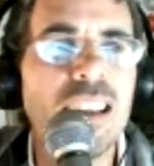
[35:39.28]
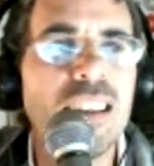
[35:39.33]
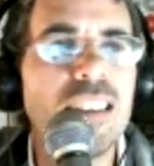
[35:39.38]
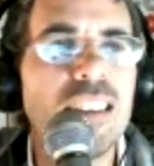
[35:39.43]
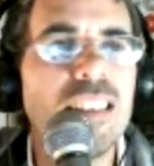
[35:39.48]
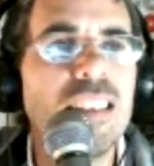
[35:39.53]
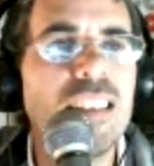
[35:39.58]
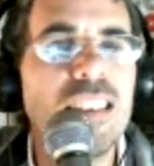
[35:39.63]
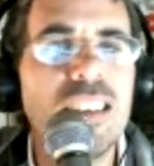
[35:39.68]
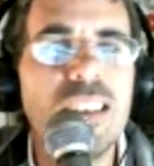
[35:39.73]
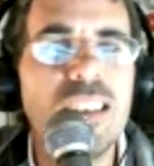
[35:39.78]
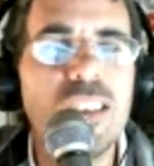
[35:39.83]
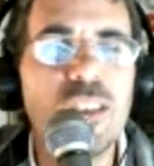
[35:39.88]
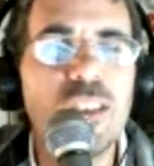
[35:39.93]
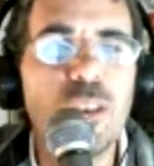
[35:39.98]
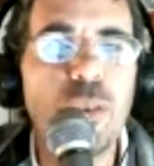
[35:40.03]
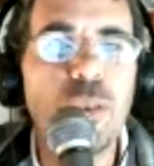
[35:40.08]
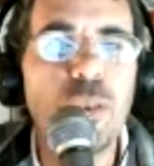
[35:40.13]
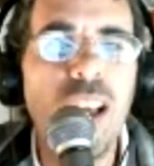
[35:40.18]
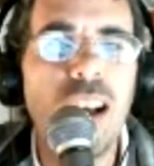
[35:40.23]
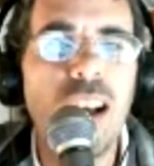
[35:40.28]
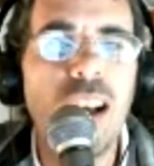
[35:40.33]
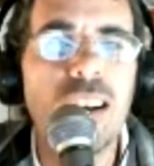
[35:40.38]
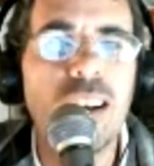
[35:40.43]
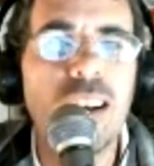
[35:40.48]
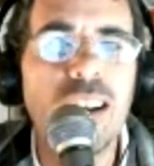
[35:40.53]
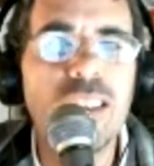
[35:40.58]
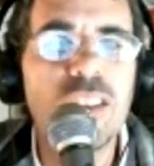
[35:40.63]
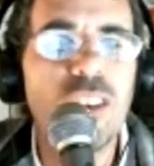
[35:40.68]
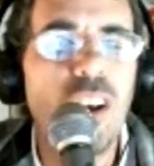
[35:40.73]
So yeah, I
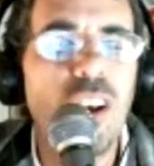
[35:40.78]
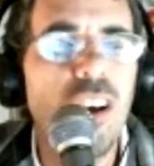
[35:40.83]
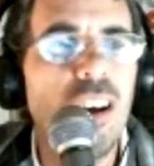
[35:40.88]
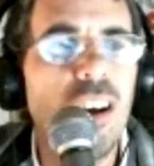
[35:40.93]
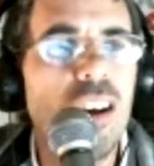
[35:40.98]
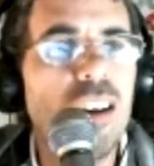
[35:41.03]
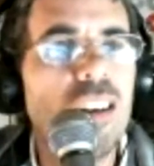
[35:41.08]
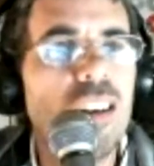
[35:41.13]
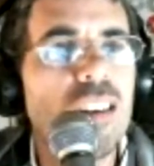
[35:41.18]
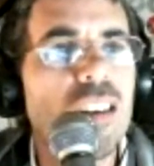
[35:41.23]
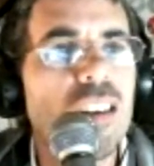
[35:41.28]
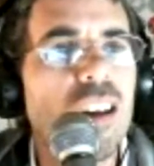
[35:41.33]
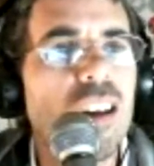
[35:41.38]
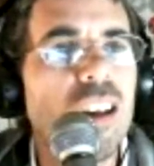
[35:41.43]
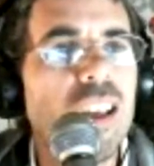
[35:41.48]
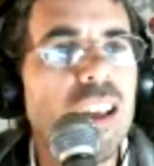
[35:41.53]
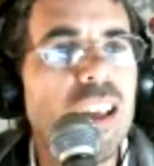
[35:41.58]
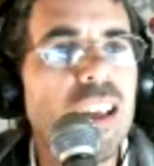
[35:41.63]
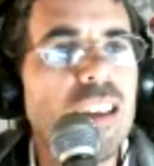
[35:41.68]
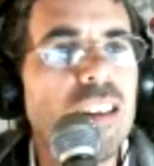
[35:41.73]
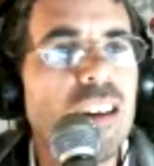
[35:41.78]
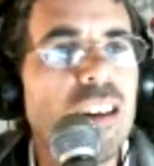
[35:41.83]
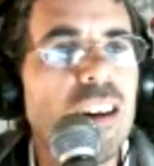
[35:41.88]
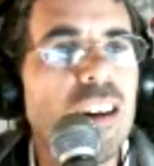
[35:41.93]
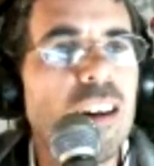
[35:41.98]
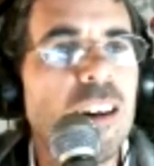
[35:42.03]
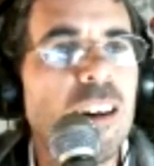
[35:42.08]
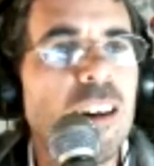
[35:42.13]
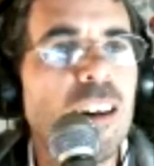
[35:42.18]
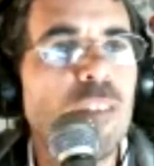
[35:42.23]
saw a
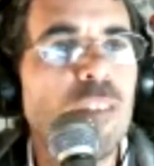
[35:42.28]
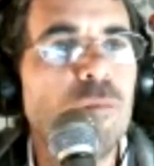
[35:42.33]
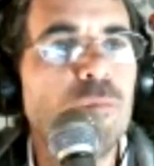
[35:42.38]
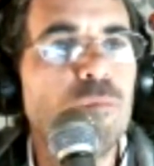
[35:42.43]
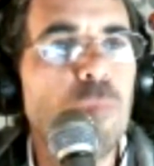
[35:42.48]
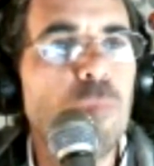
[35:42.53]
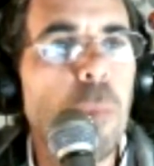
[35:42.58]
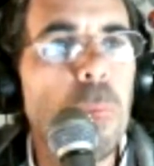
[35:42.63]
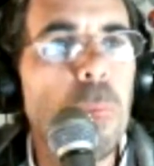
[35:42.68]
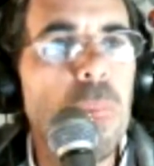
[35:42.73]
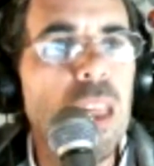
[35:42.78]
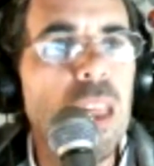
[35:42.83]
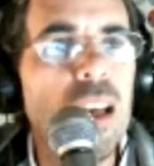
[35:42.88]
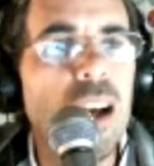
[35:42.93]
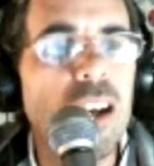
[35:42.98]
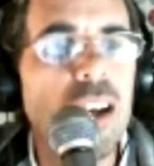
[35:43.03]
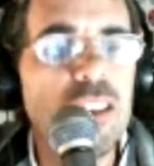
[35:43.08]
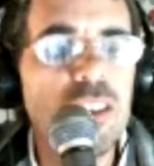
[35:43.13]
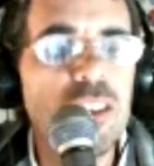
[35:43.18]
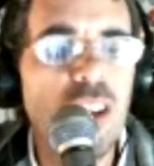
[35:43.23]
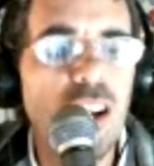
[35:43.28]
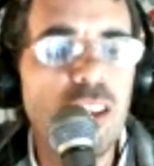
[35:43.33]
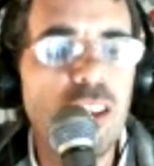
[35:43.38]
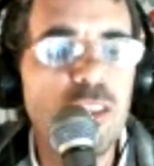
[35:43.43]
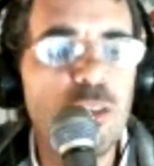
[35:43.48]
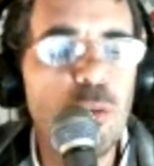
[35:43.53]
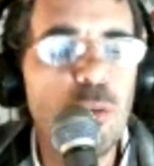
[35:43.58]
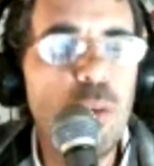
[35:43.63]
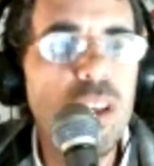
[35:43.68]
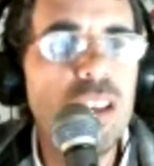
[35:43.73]
tweet
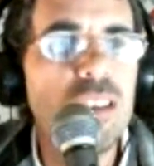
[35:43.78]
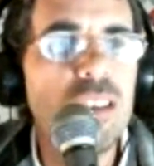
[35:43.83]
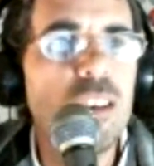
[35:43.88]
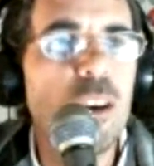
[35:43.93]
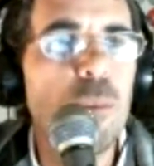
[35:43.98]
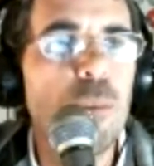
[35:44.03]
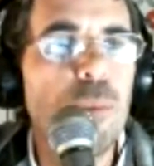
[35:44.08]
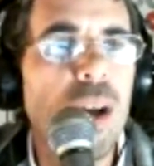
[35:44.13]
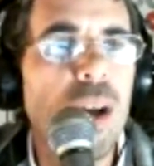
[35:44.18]
about.